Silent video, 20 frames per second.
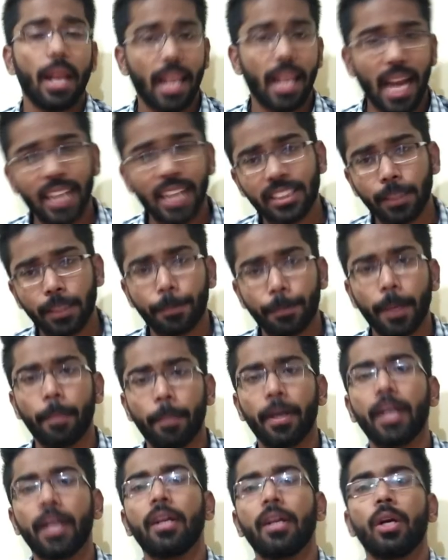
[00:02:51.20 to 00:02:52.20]
last
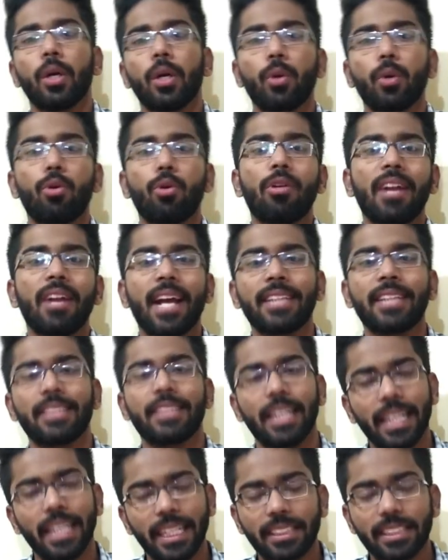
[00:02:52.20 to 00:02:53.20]
September, Google has
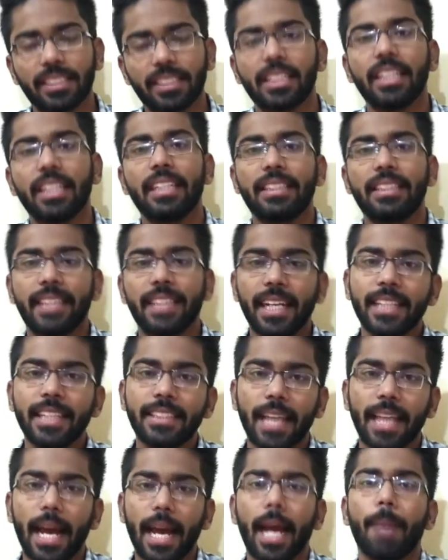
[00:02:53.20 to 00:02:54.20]
released
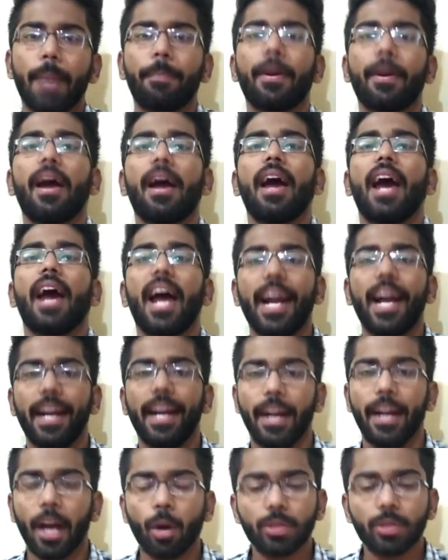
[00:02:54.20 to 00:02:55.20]
Tez app,
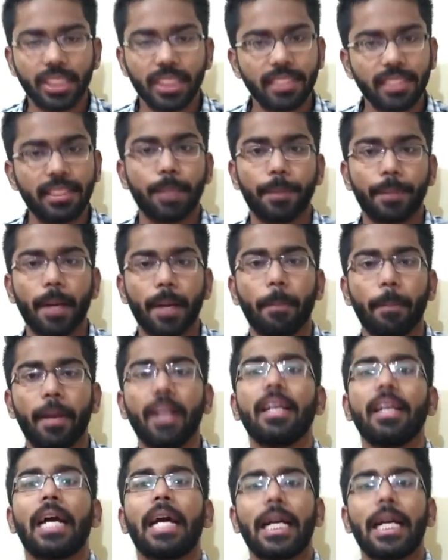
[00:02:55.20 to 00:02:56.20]
and now this
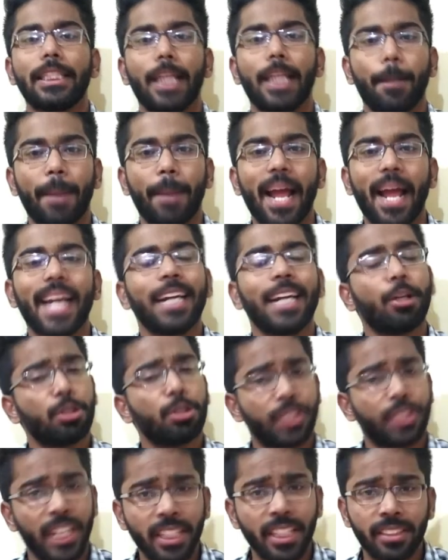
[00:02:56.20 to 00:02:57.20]
September, they're planning
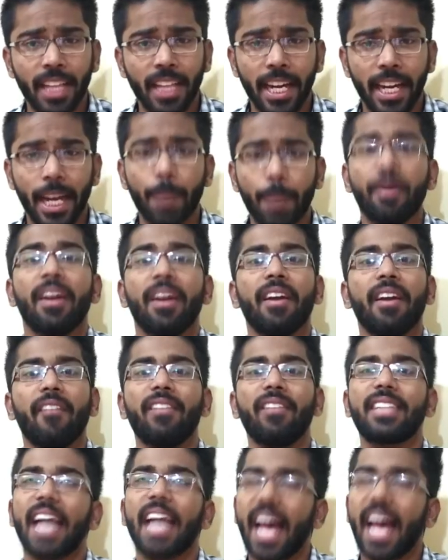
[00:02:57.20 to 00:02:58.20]
to change the name
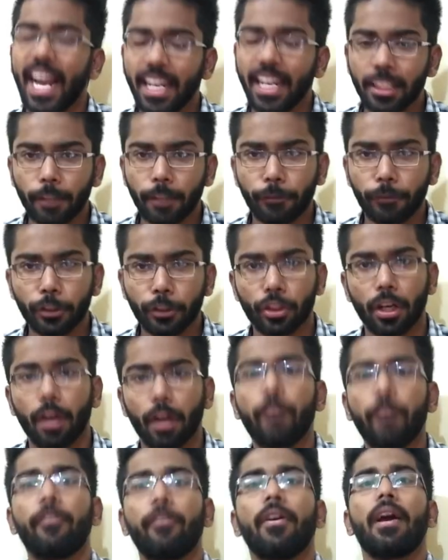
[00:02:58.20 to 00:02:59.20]
with adding the feature
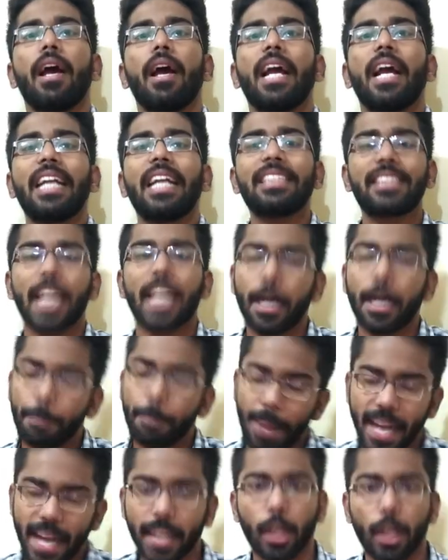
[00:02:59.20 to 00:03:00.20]
of instant
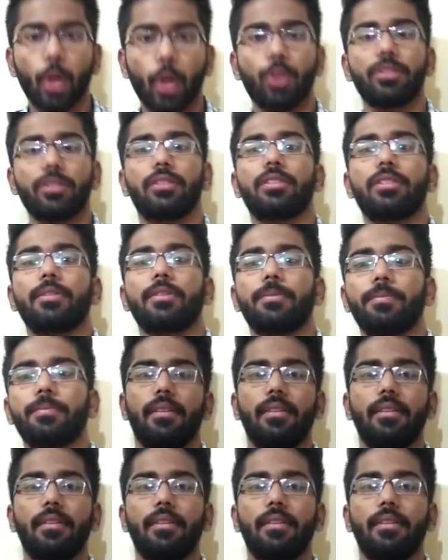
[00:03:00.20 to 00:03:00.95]
bank loans.